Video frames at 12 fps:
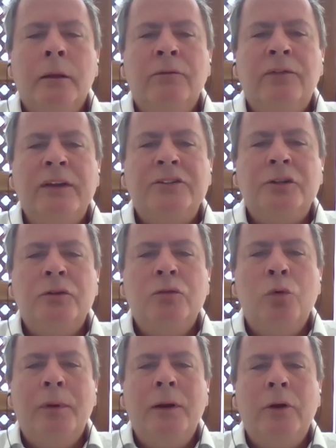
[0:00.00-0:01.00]
Investors
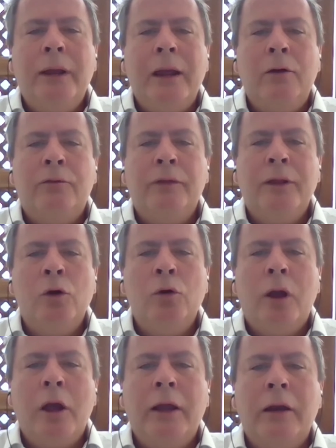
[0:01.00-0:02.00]
will be looking out for the
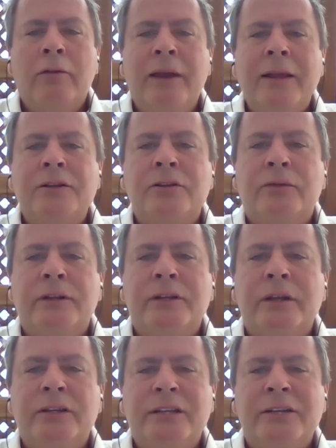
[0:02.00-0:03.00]
ongoing effects of
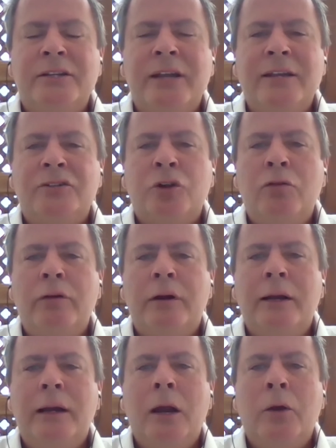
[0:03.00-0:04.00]

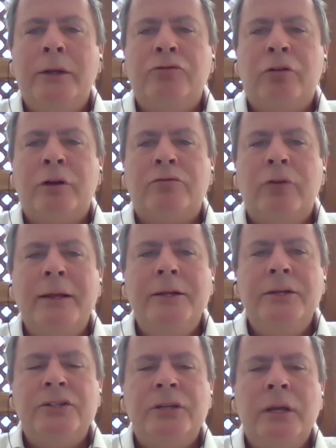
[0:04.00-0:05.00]
historically low interest
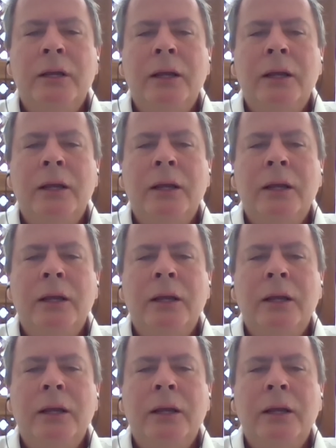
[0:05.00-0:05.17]
rates,